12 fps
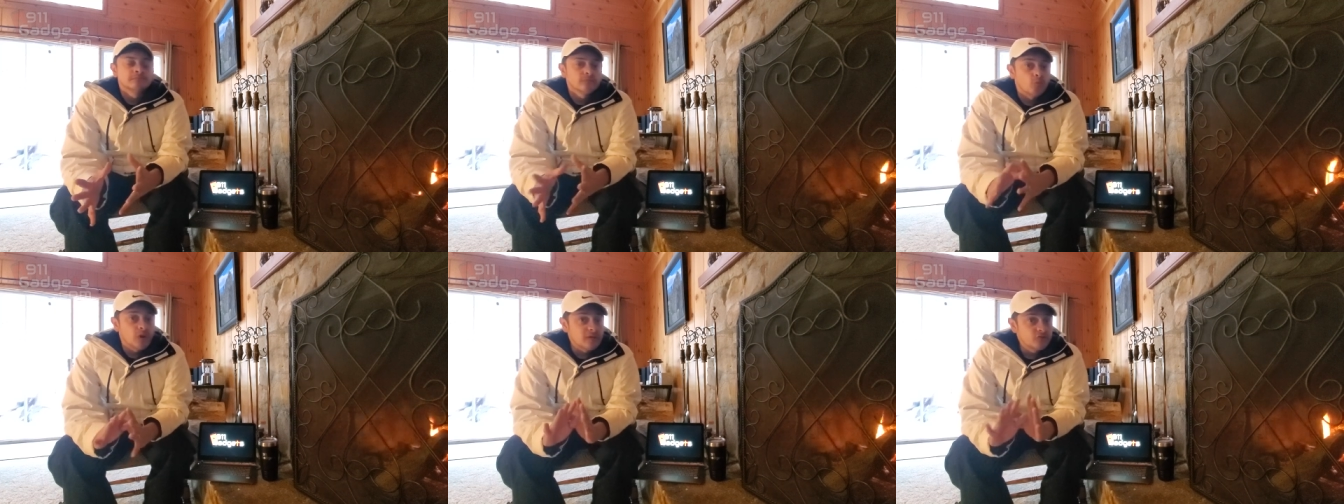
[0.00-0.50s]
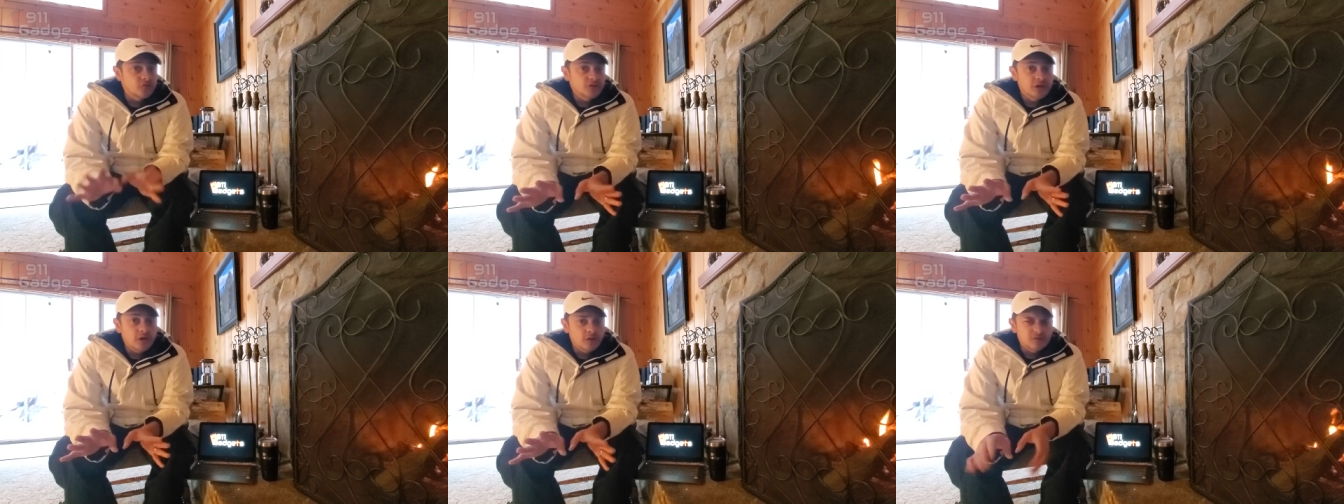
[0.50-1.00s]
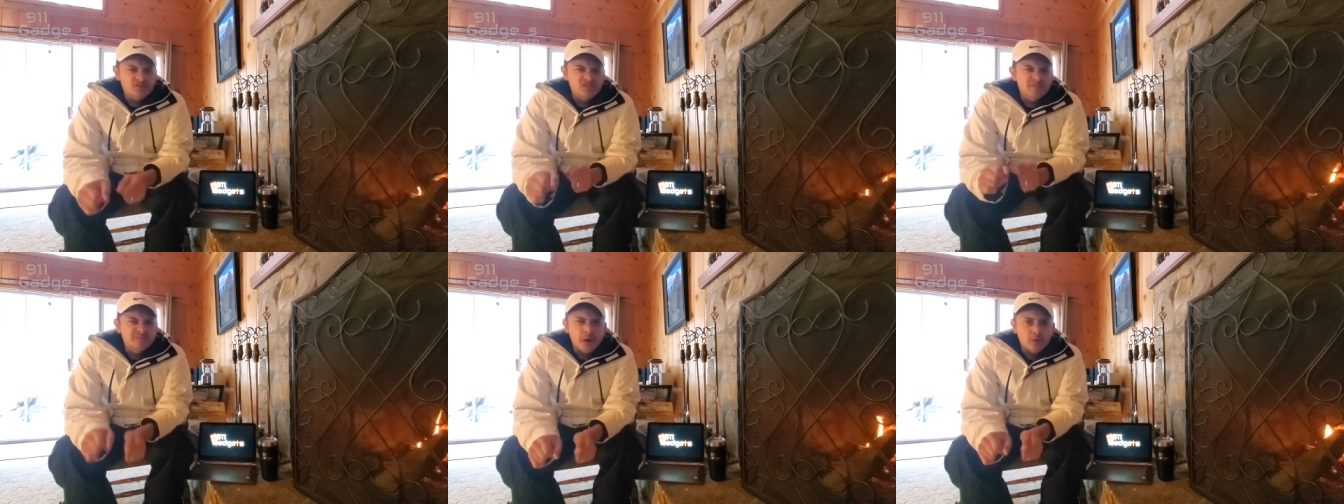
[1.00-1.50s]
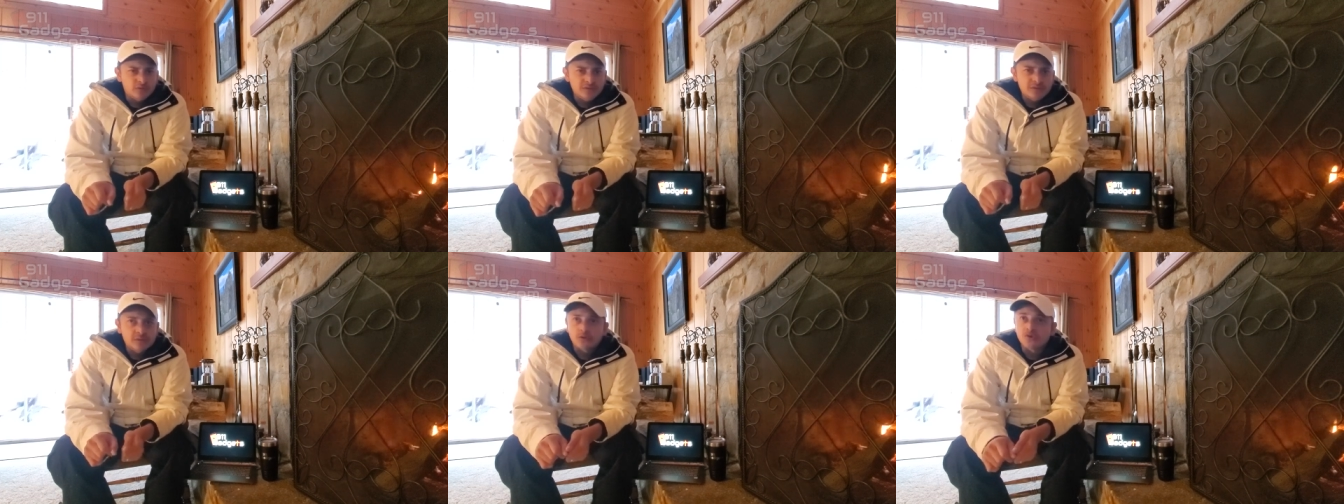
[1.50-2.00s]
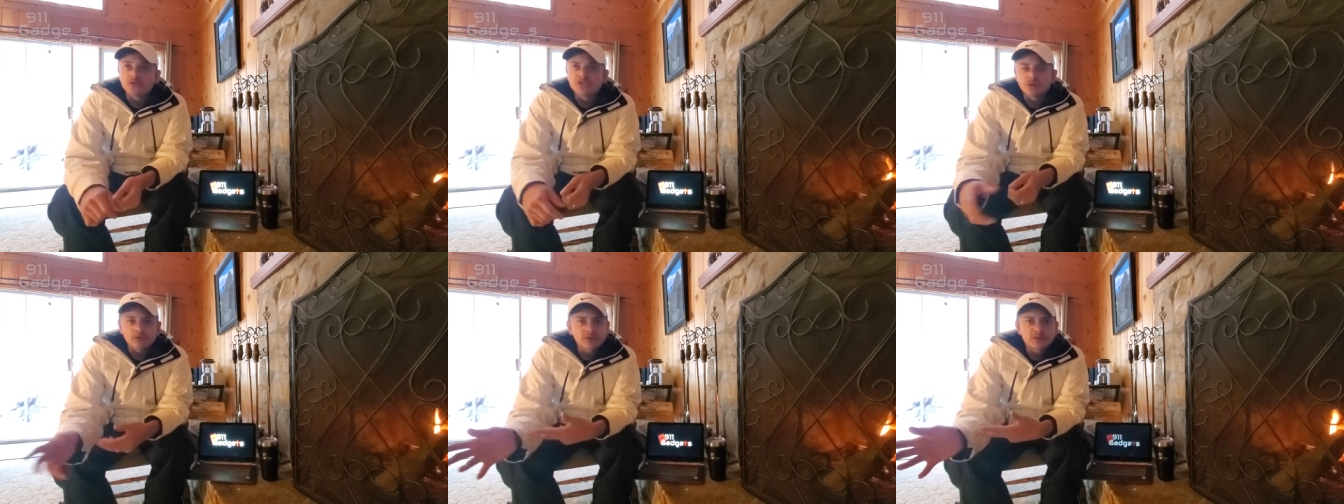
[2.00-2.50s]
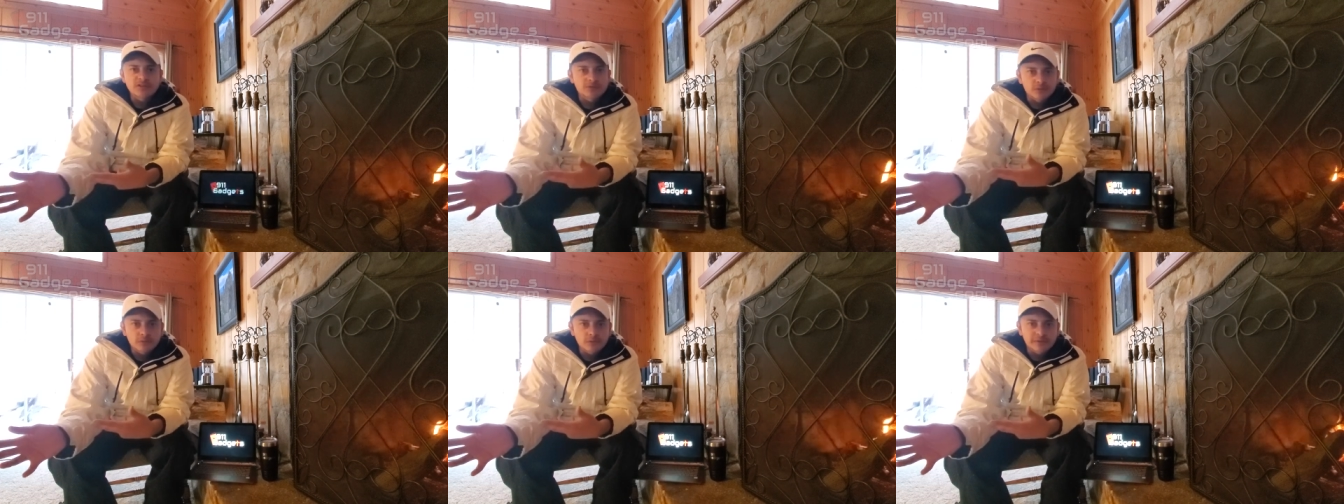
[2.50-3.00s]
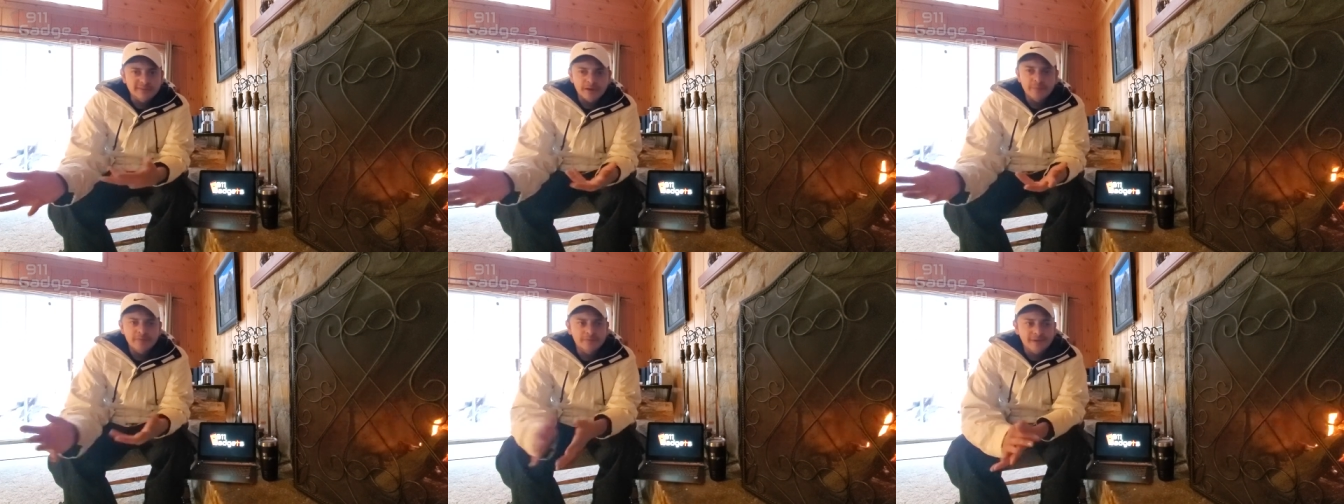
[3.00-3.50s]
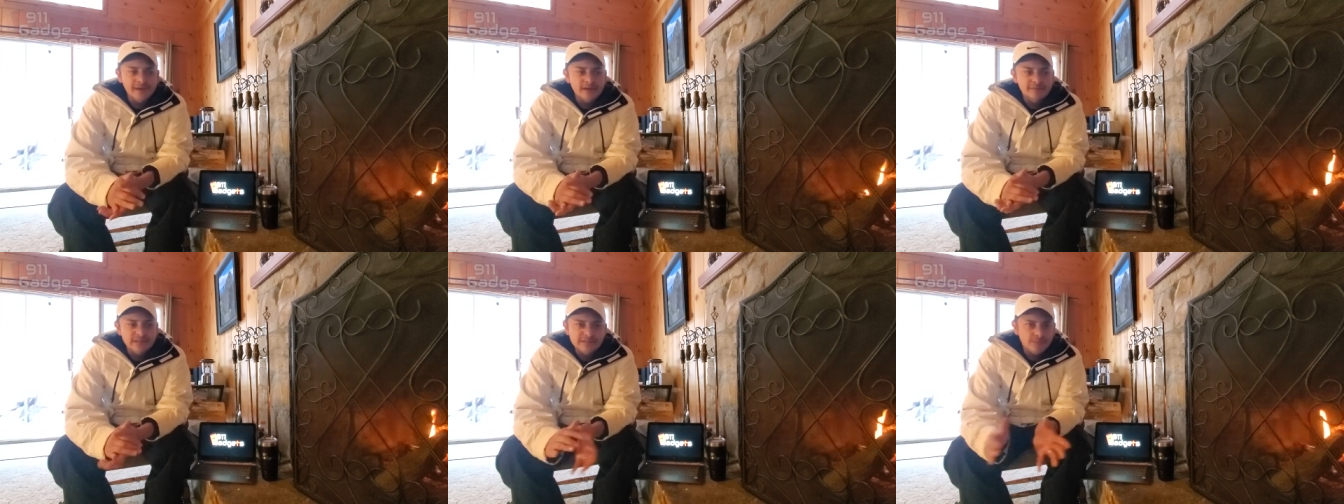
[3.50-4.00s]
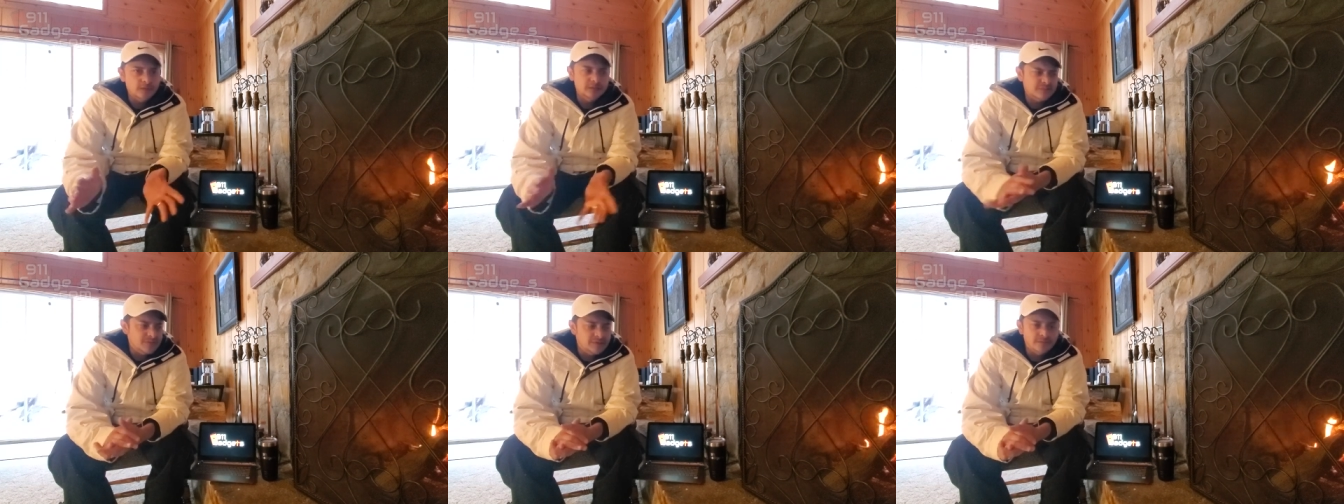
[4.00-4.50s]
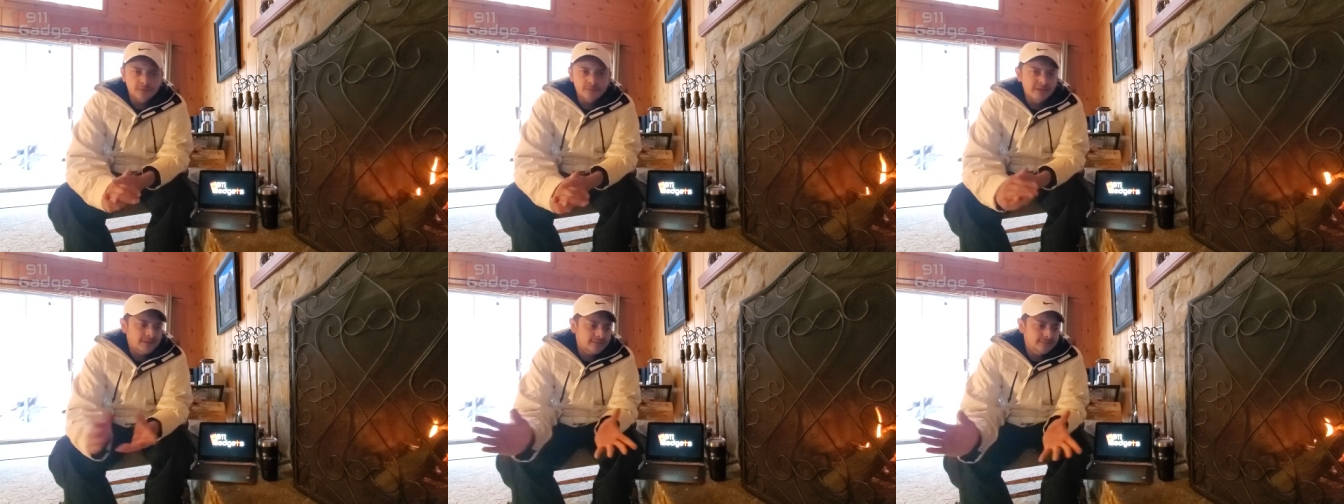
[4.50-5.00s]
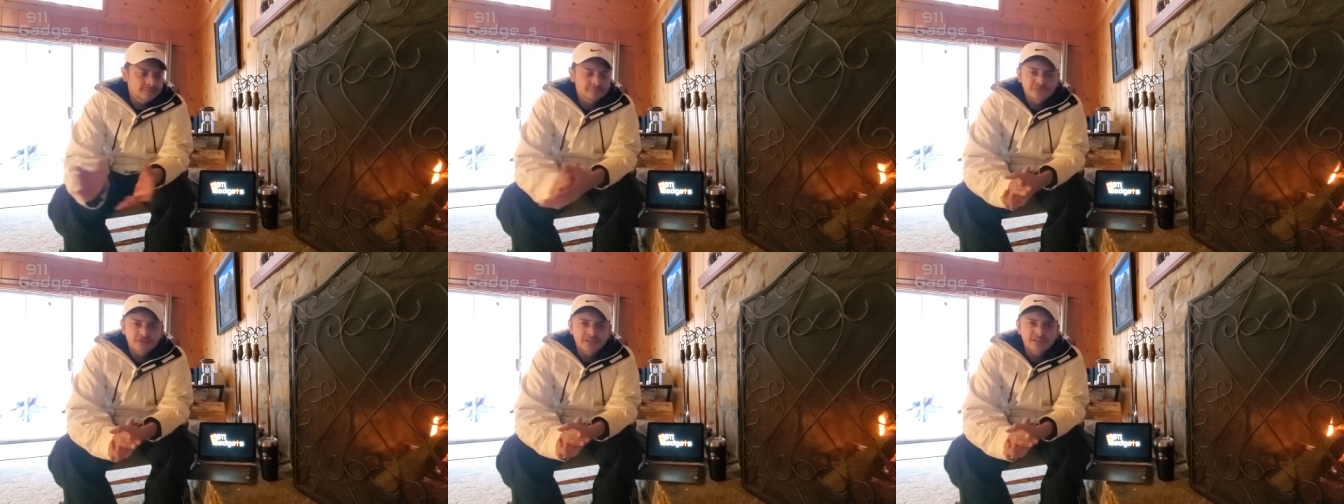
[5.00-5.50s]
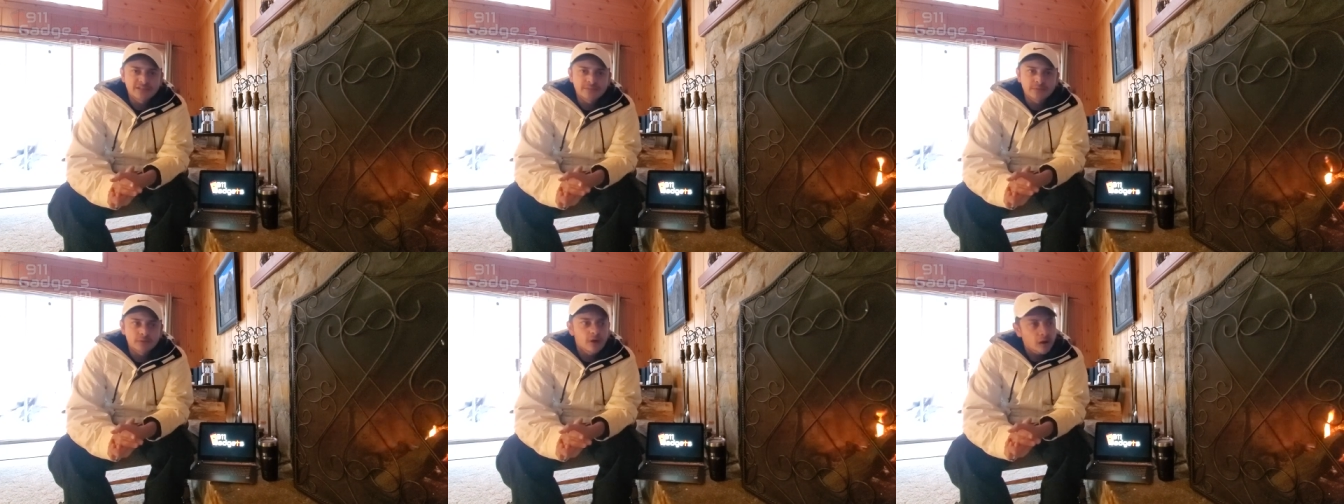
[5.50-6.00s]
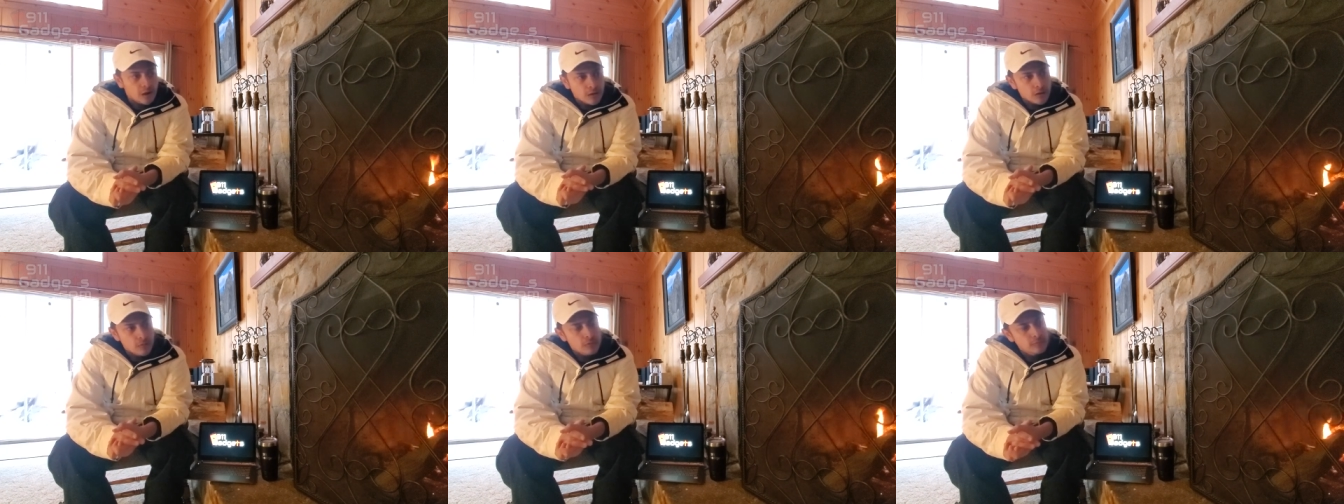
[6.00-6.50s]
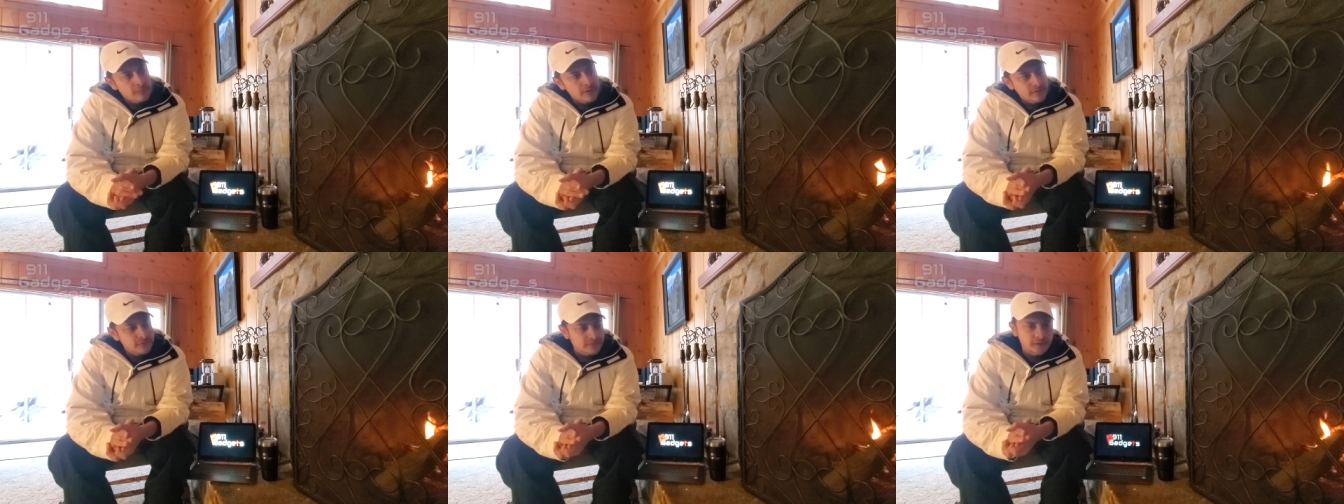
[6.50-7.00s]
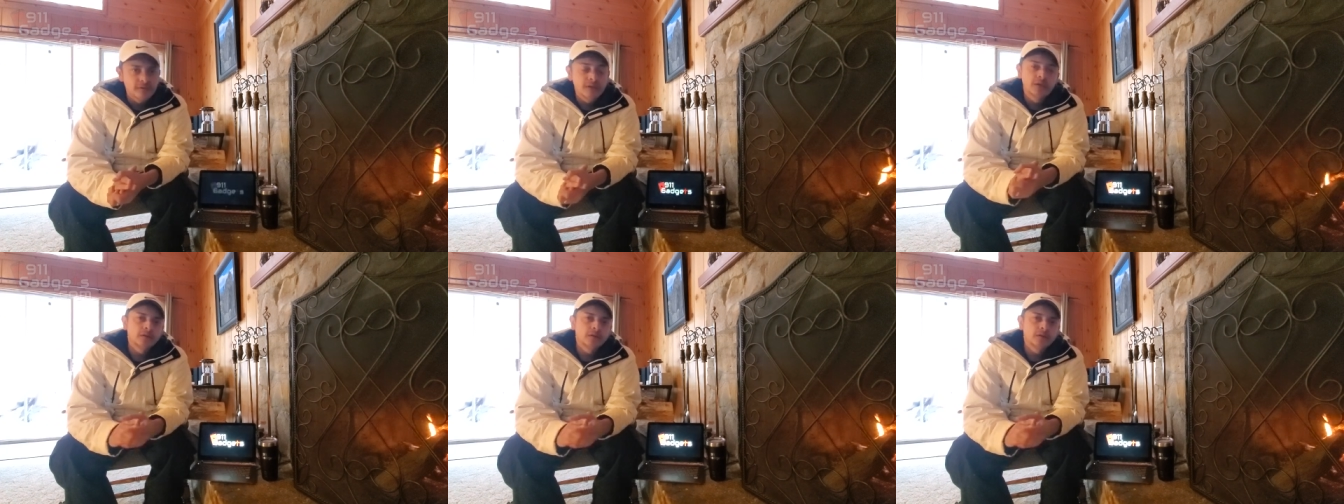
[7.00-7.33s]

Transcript: Wherever you go, just post. Or just go to the store and tell people, hey, I fixed phones. I'm here for a week. You need something. Oh, my, you know.